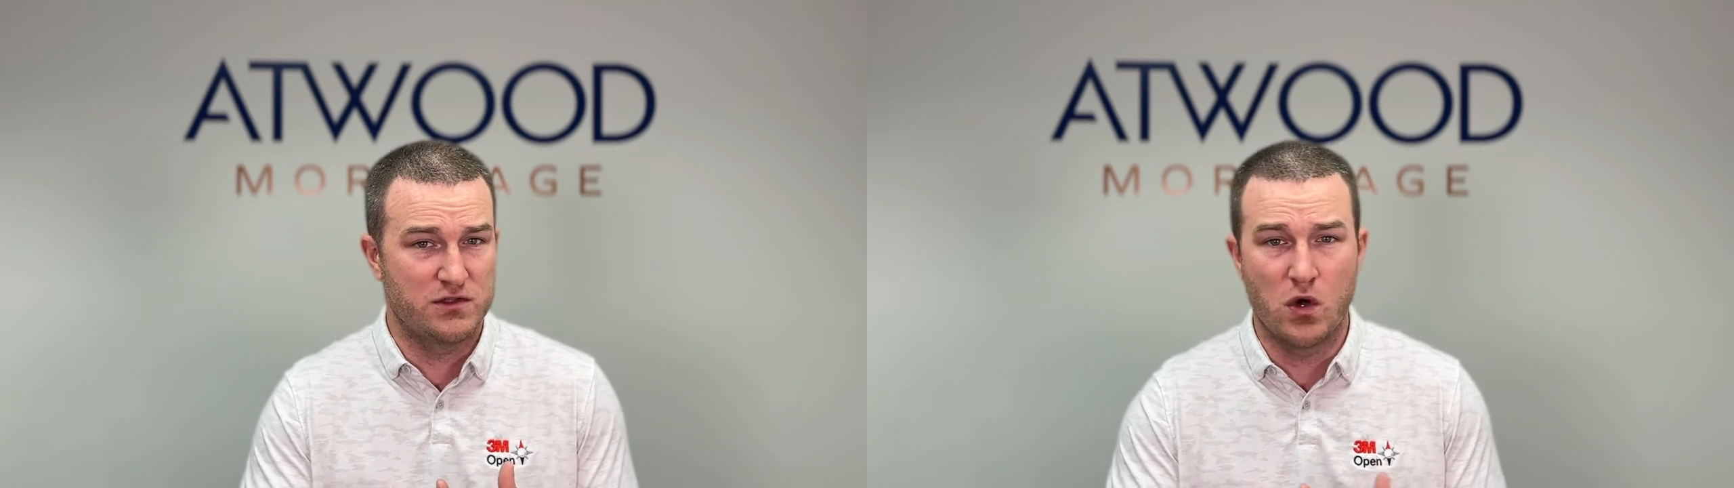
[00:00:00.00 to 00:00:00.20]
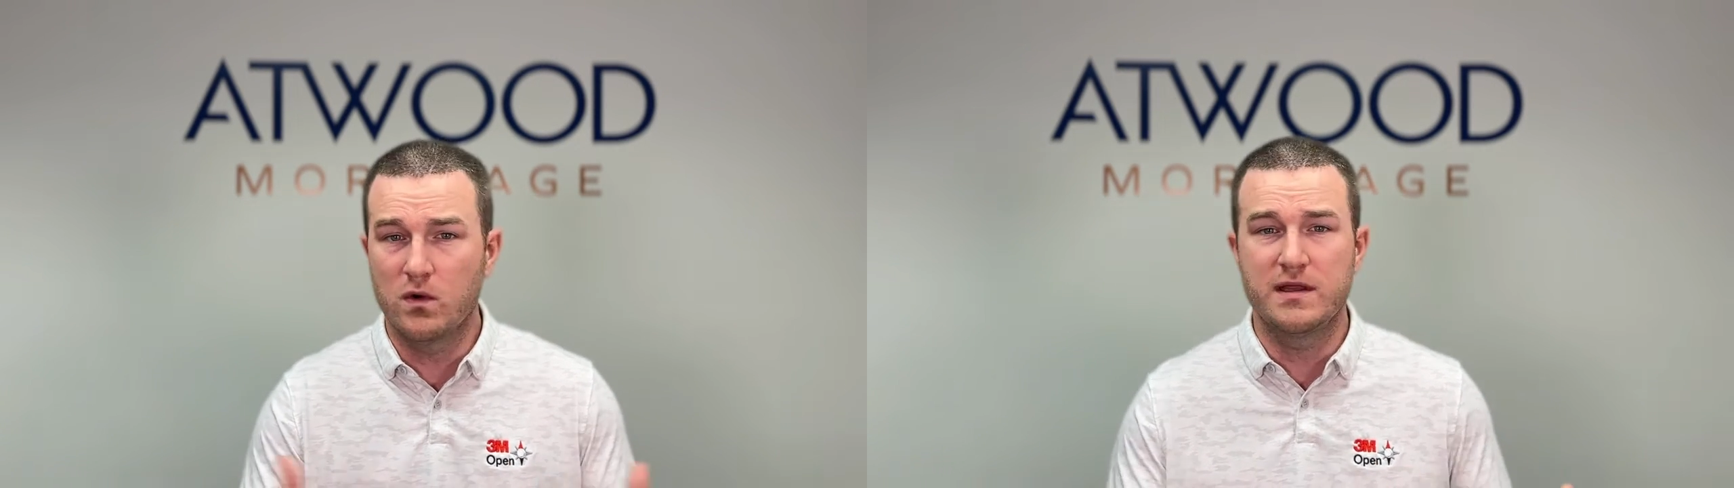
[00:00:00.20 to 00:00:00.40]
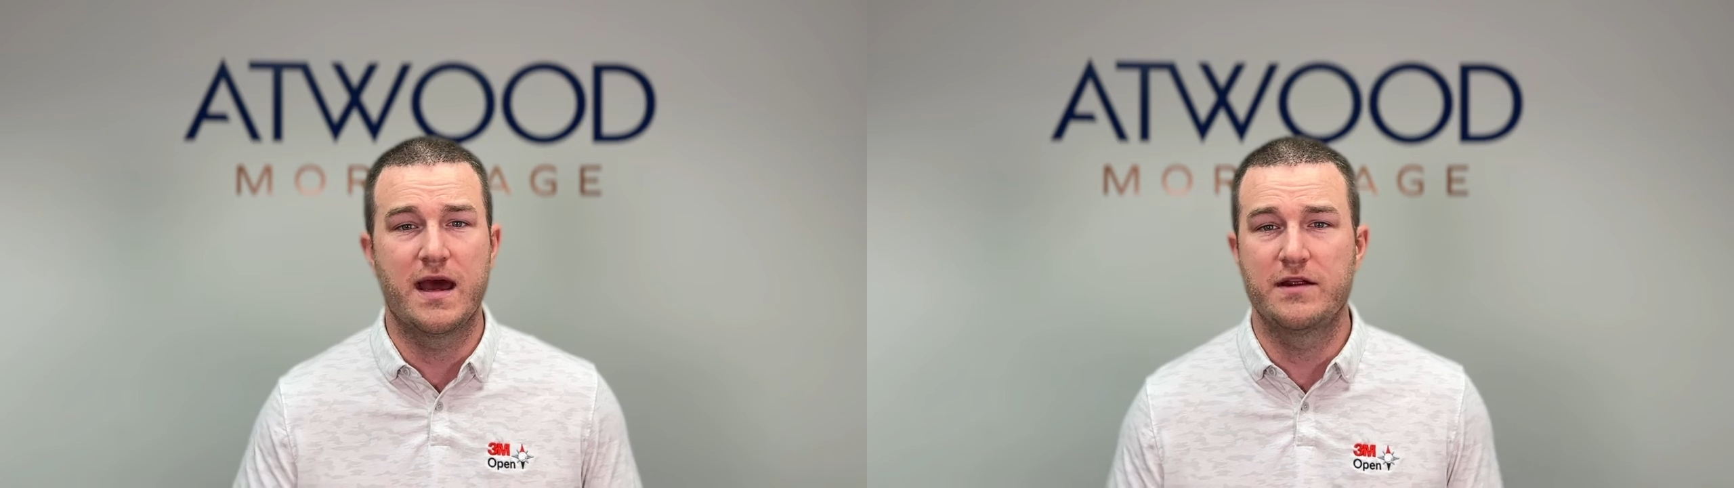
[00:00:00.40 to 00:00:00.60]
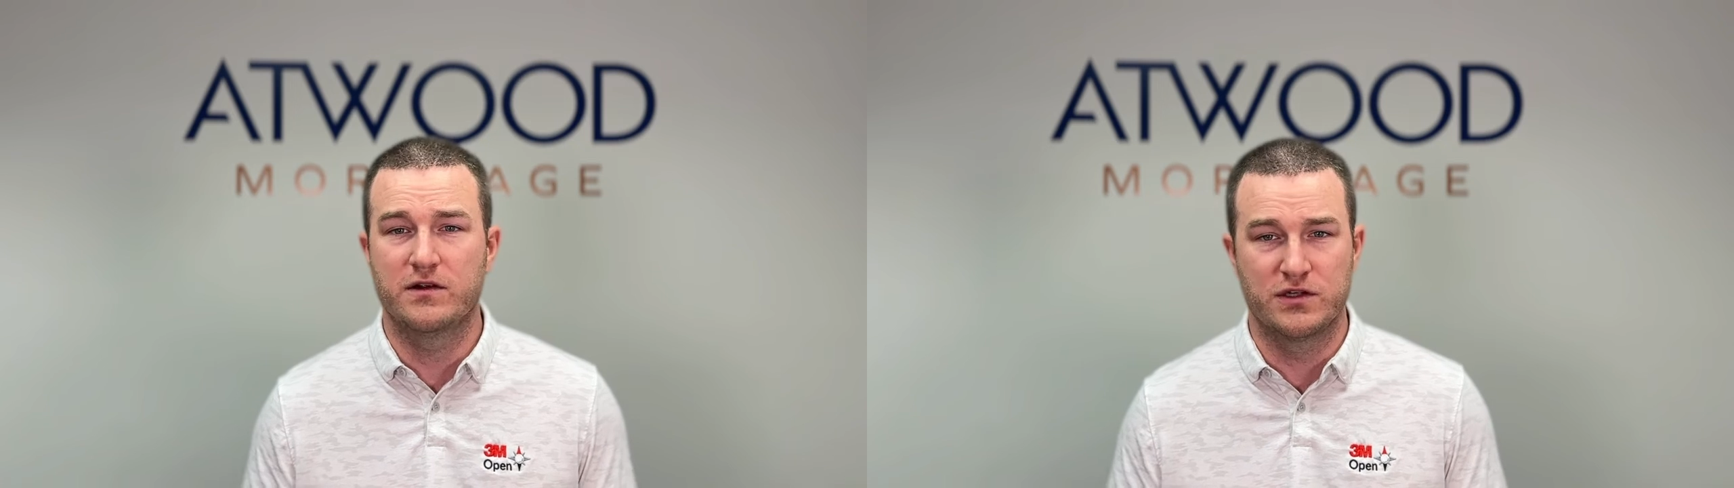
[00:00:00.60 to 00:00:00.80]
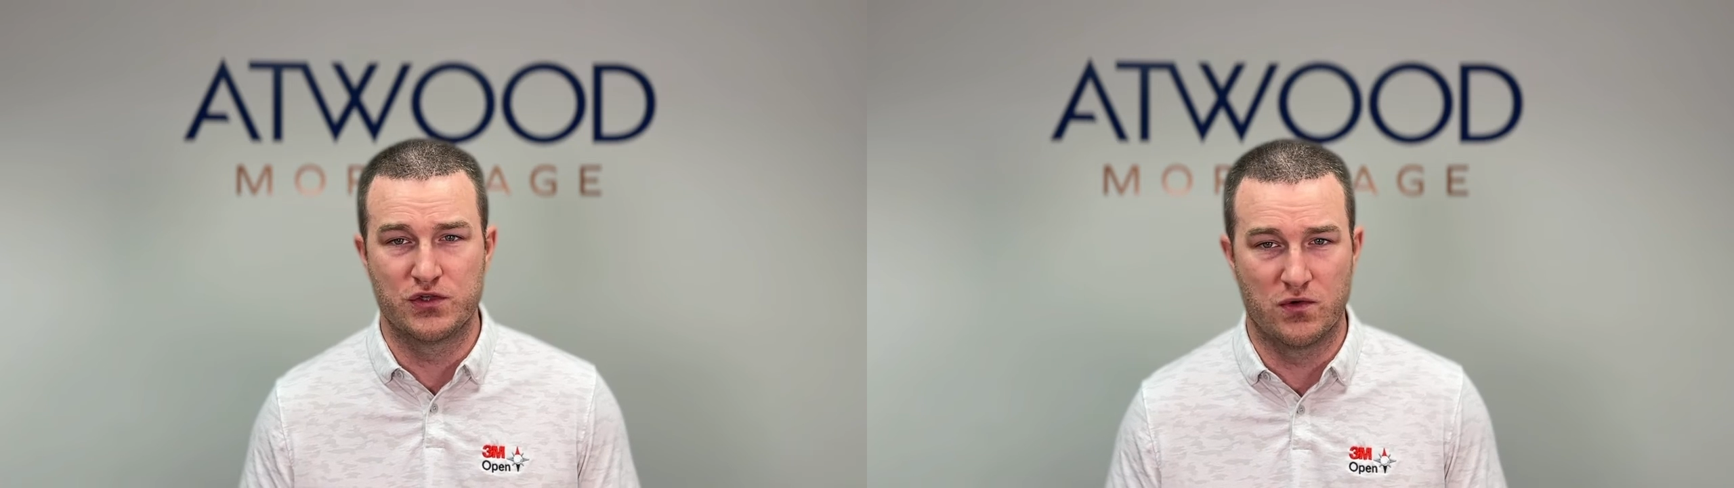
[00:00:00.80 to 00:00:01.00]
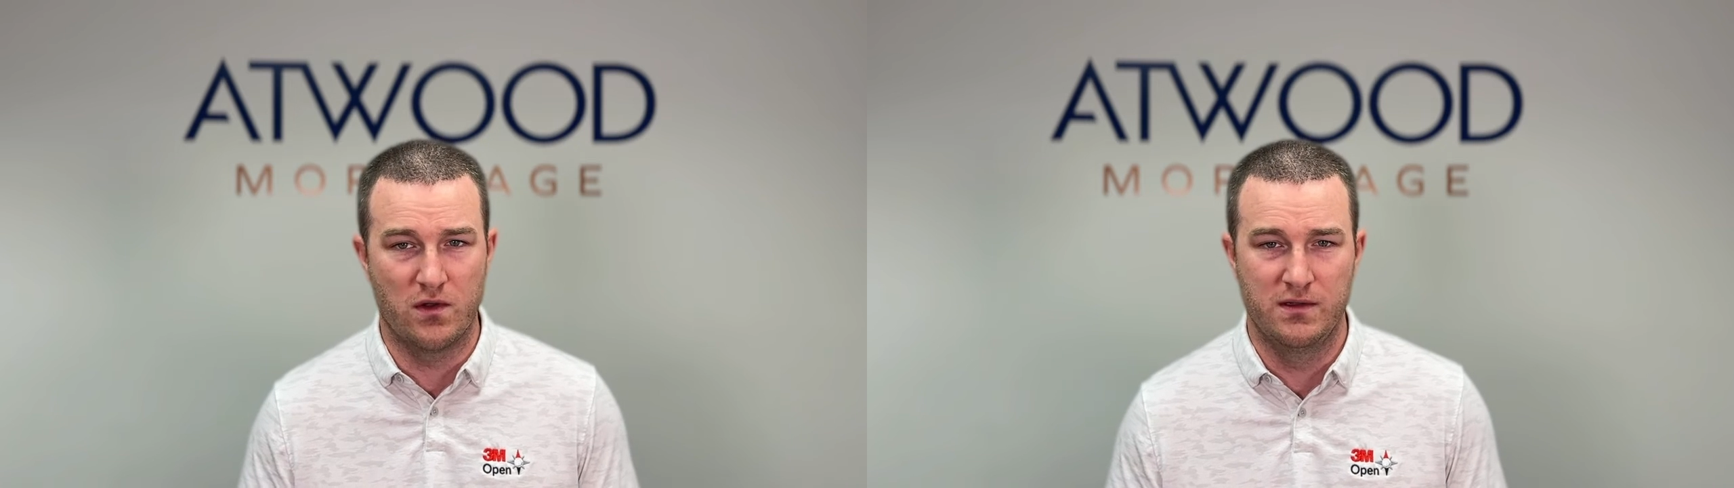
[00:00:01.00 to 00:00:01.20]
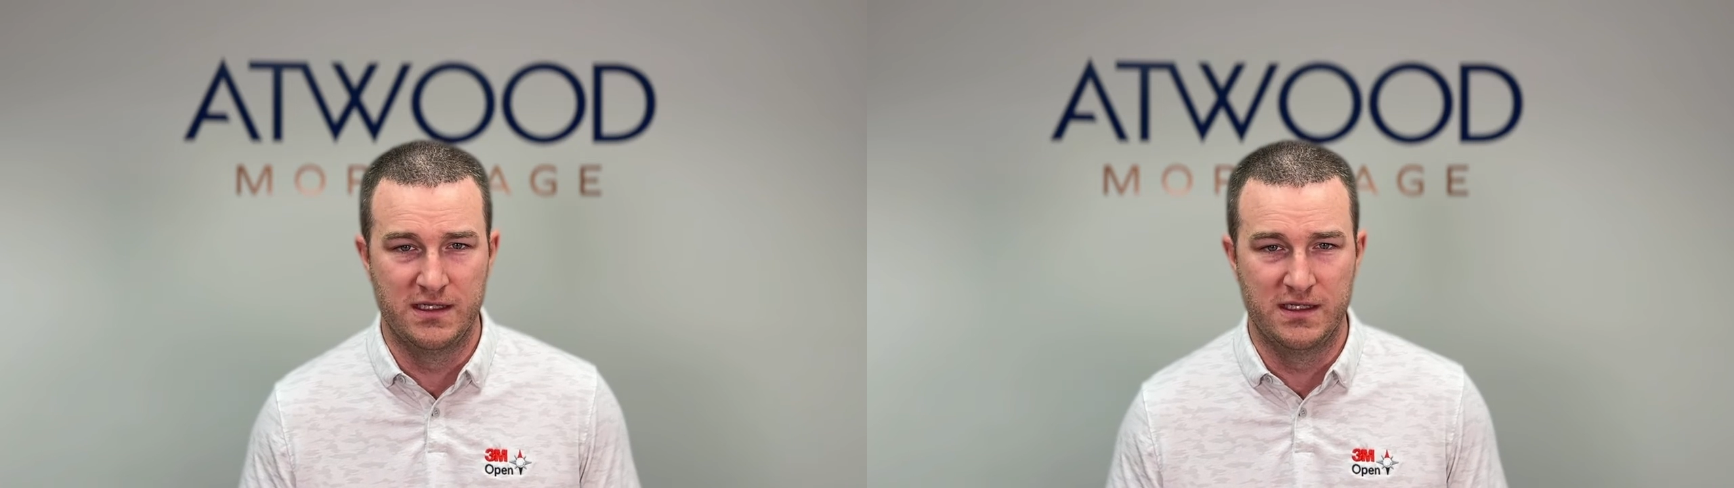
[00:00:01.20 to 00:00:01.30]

totally out of your control.